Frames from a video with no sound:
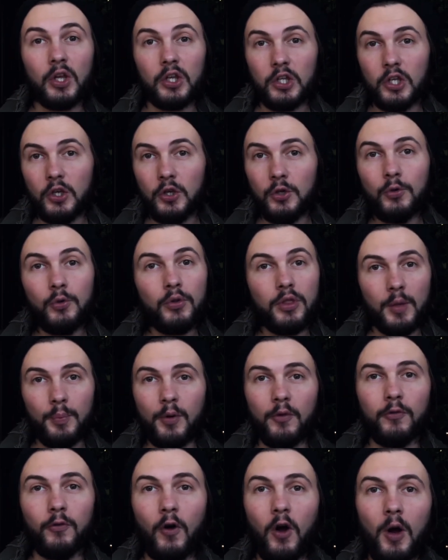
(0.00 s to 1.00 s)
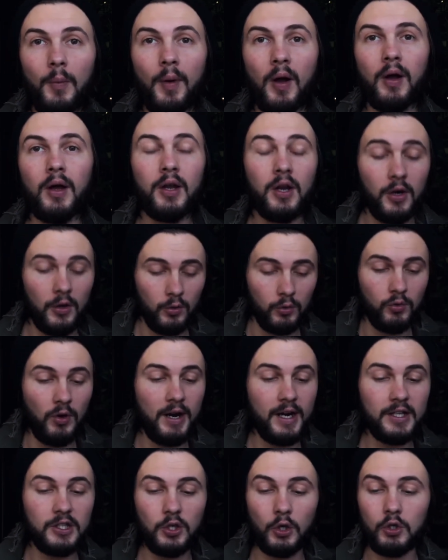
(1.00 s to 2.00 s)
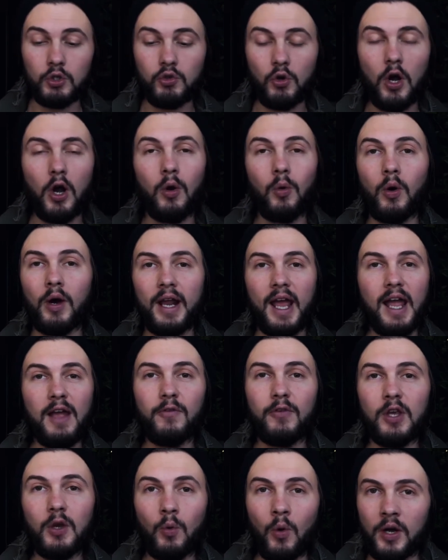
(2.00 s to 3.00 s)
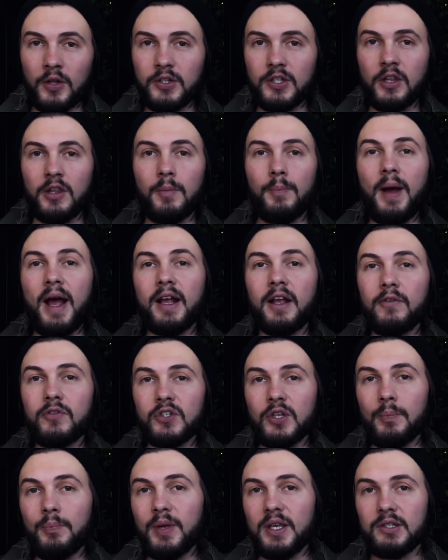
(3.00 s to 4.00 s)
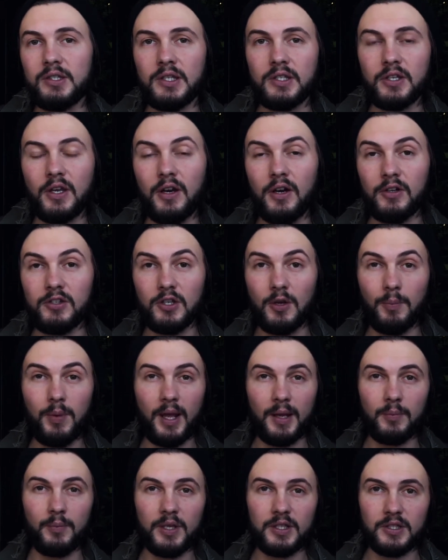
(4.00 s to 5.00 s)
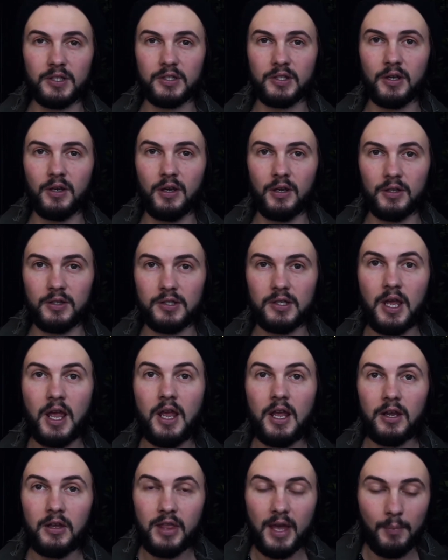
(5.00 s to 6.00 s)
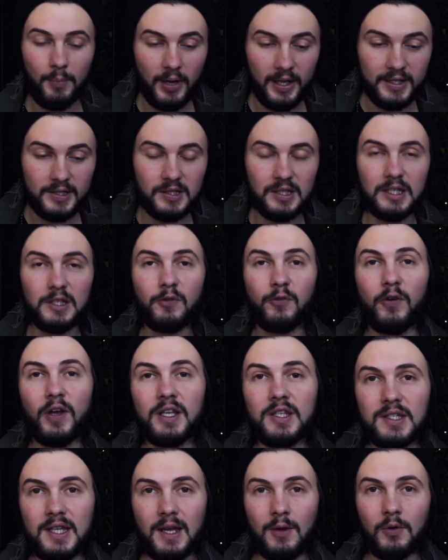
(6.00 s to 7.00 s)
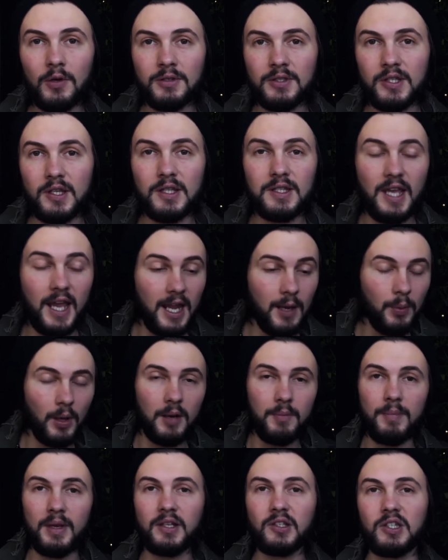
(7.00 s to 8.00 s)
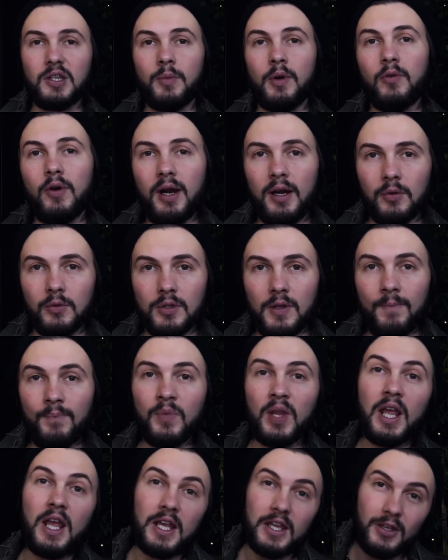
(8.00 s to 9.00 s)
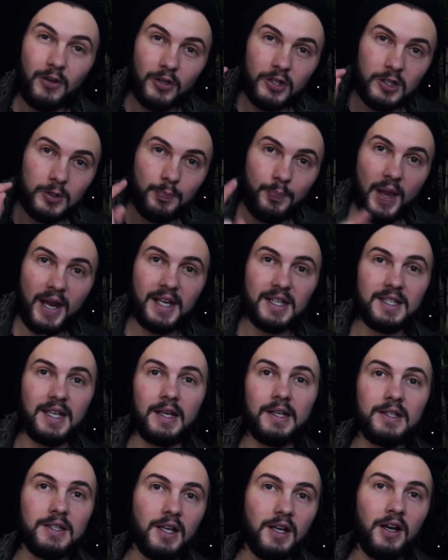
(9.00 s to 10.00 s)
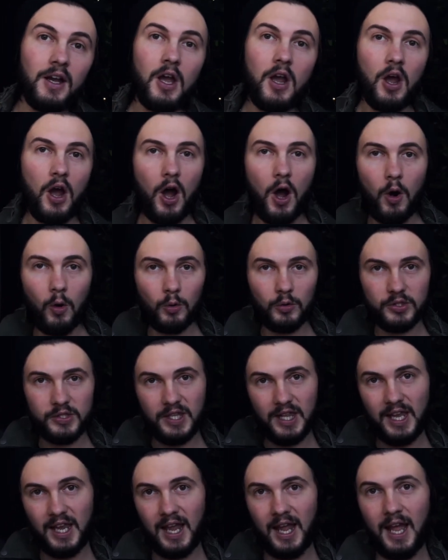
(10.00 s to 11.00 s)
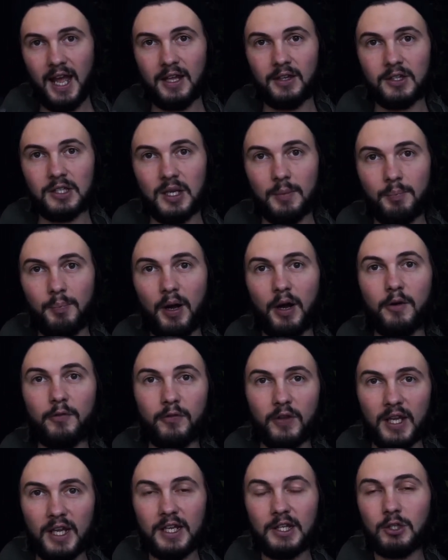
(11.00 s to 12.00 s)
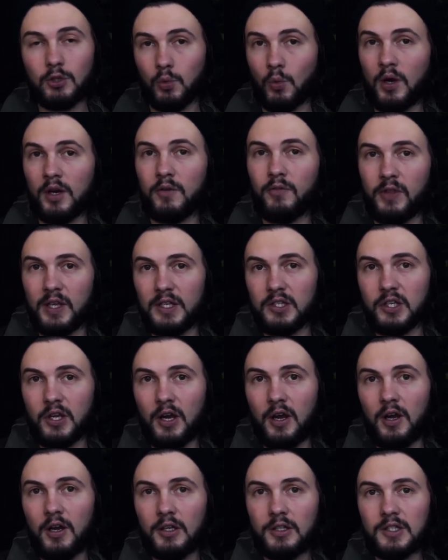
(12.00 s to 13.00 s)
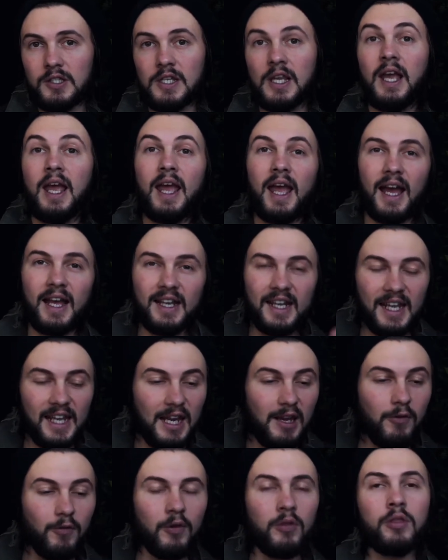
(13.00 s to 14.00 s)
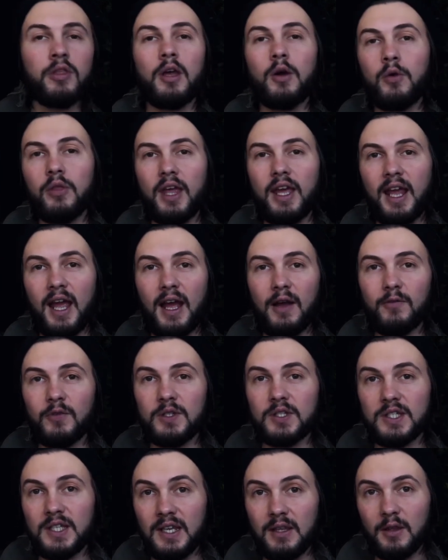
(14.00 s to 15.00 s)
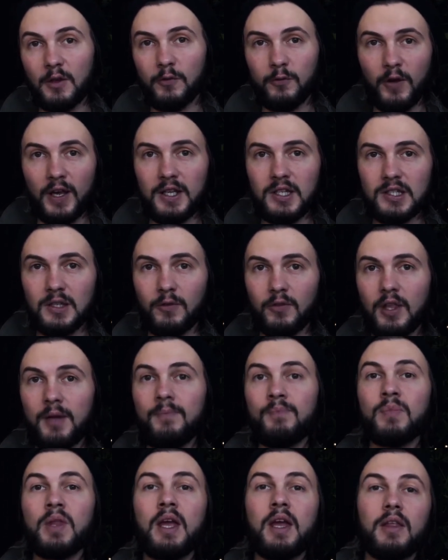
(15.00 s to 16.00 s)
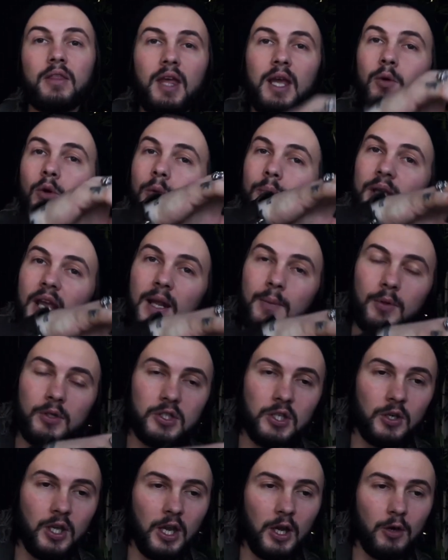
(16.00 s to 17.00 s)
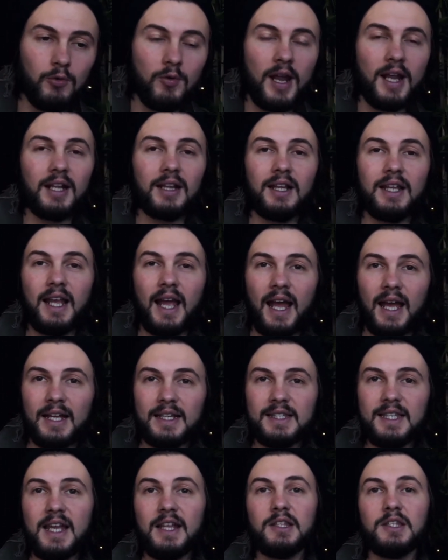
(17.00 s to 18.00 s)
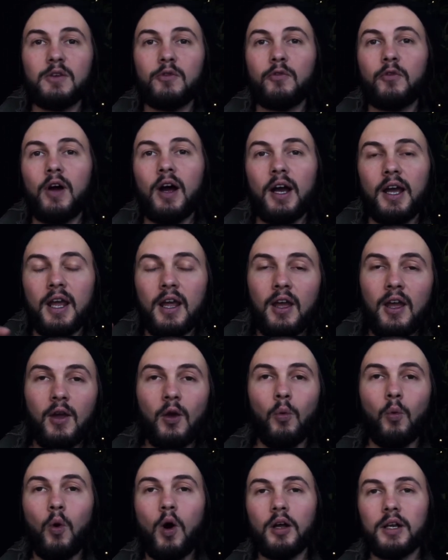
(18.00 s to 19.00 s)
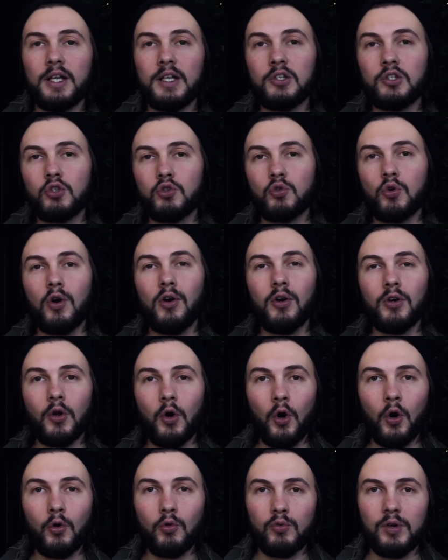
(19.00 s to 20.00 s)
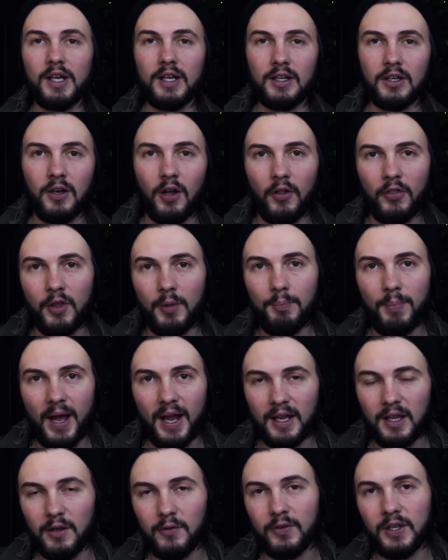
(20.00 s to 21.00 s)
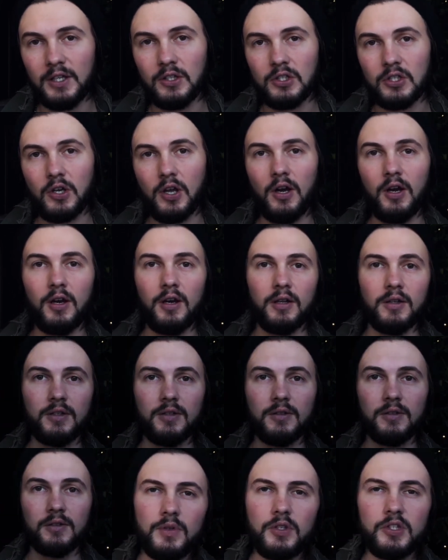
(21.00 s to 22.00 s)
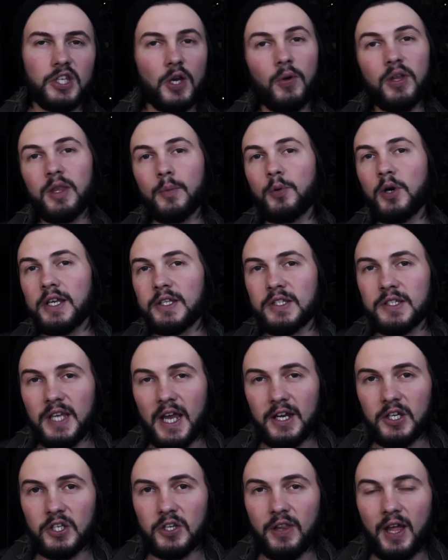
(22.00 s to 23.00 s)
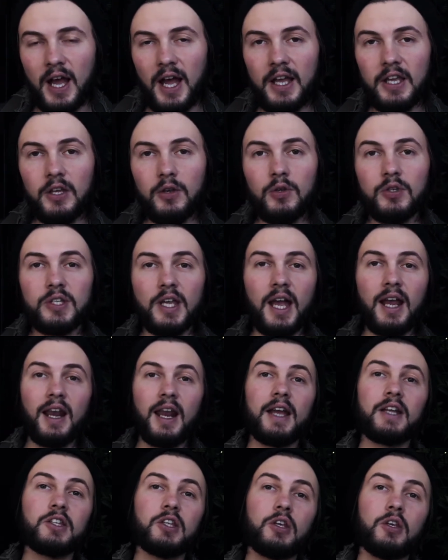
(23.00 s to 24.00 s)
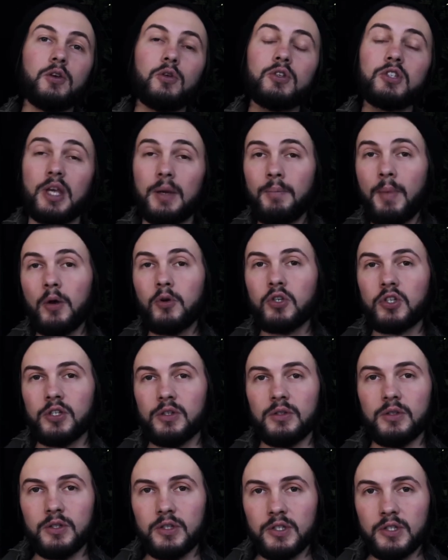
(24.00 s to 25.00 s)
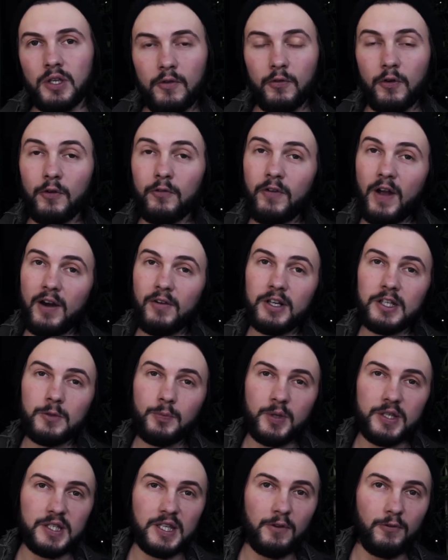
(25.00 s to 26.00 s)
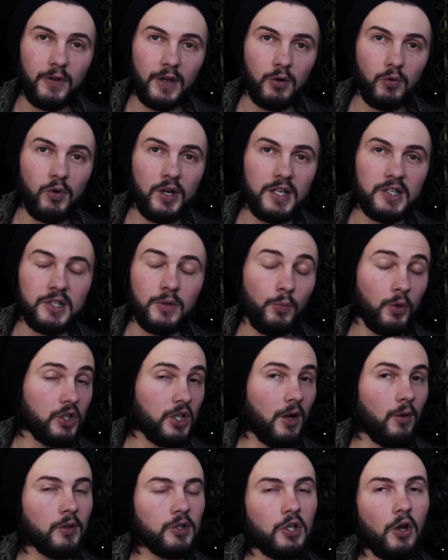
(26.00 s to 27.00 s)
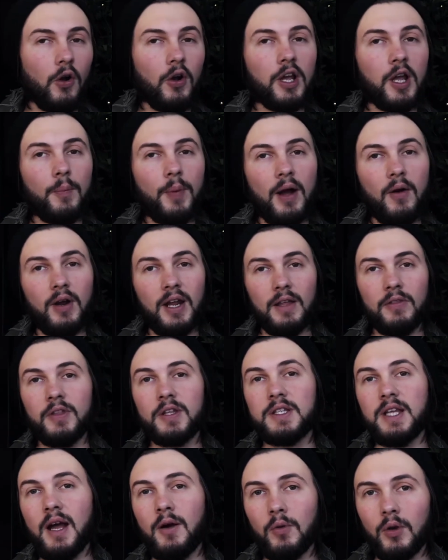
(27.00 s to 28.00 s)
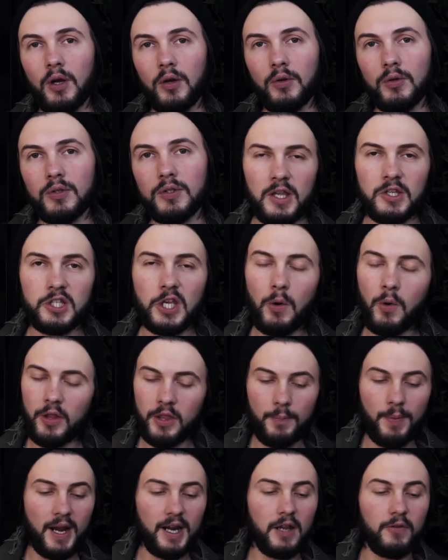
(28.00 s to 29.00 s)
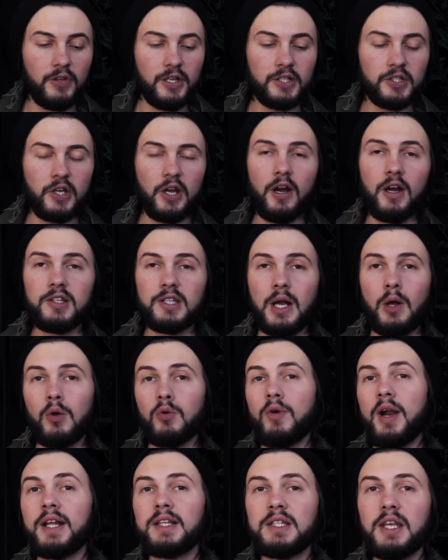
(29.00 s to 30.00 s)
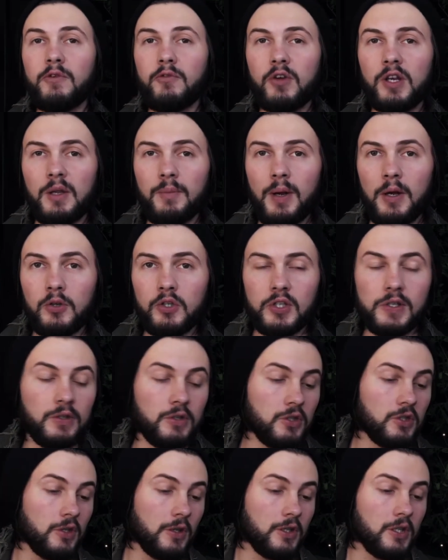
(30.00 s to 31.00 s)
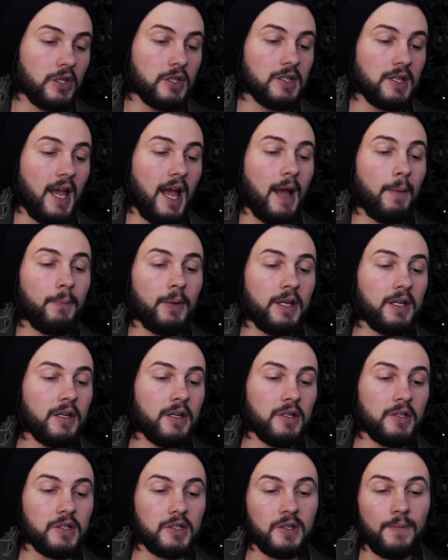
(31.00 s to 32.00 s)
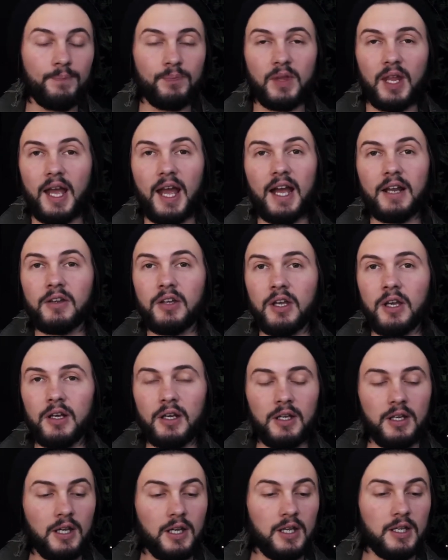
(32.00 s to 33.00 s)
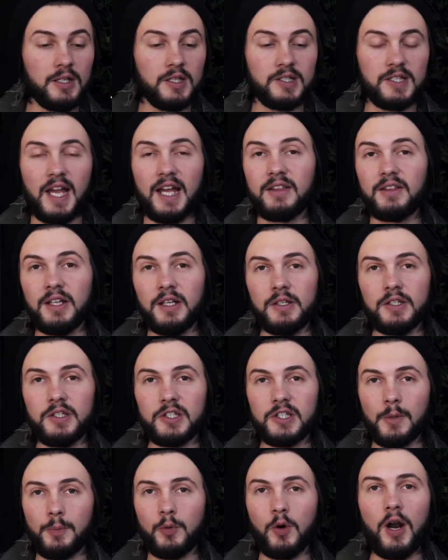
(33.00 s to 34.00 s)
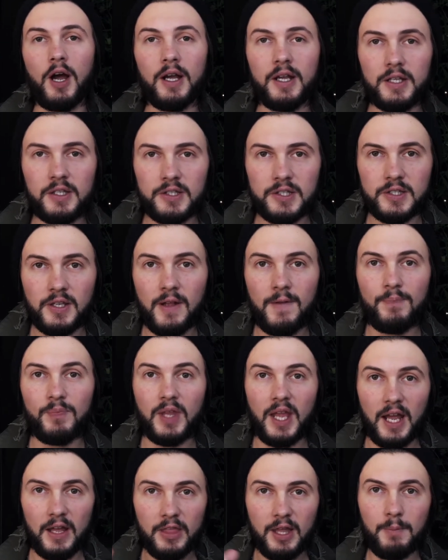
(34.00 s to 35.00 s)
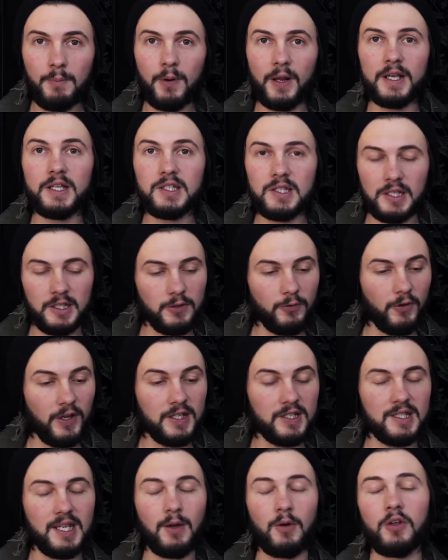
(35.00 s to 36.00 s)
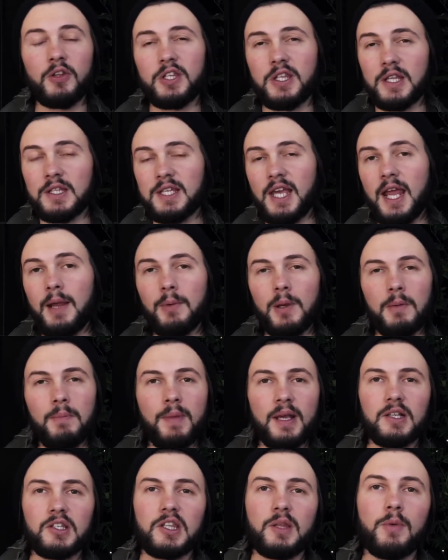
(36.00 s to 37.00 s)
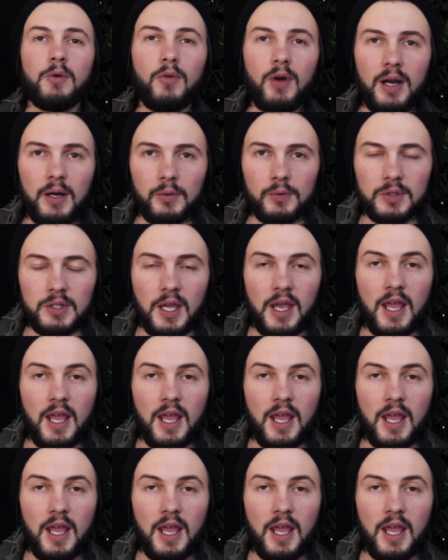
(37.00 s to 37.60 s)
You, the performer, write or draw whatever you want on the back of some business cards or blank business cards. You then place these face down onto the table and mix them around. Your spectator holds their hand above each one of these cards, and even though they haven't seen the face of them, they will be able to correctly identify what is drawn or written on the back of each card. So in the presentation that I like to use emotions for a very specific reason, which I will talk about in the download. So on the back of these cards, I will write different emotions such as happiness, anger, sadness, surprise. I then place these face down onto the table and mix them around.